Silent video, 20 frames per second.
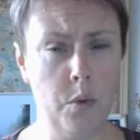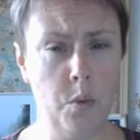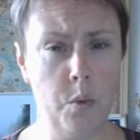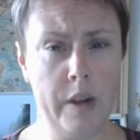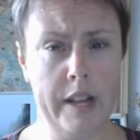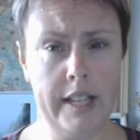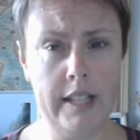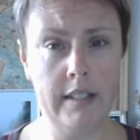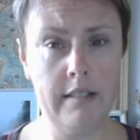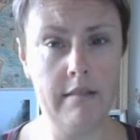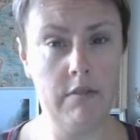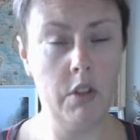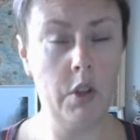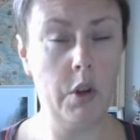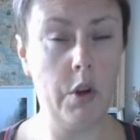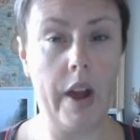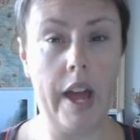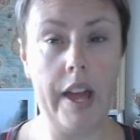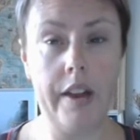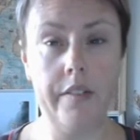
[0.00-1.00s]

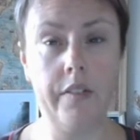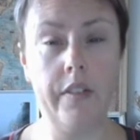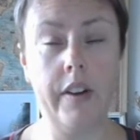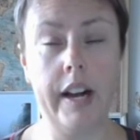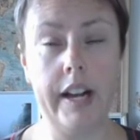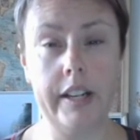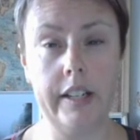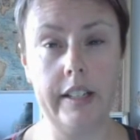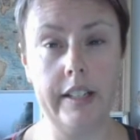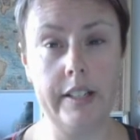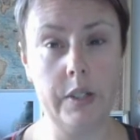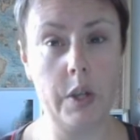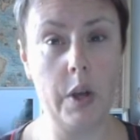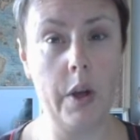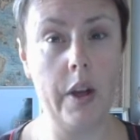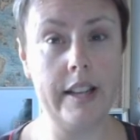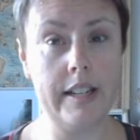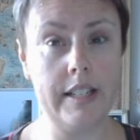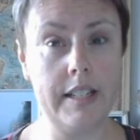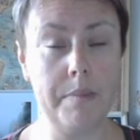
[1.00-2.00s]
So
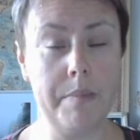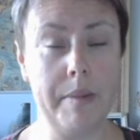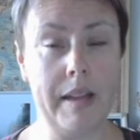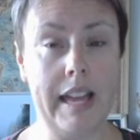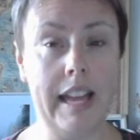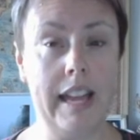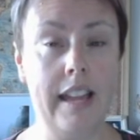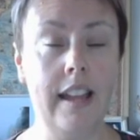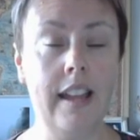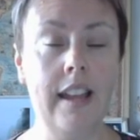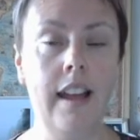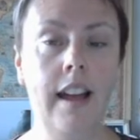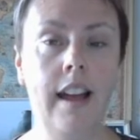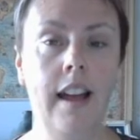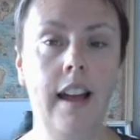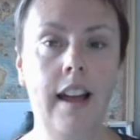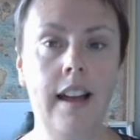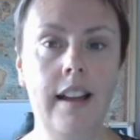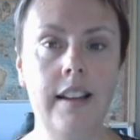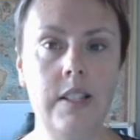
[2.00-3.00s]
let's
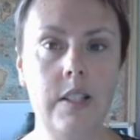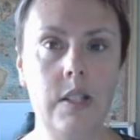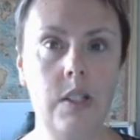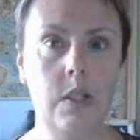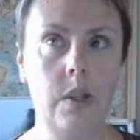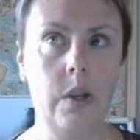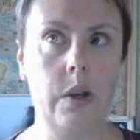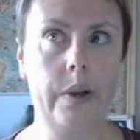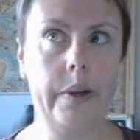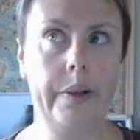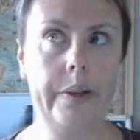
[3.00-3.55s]
let's get into it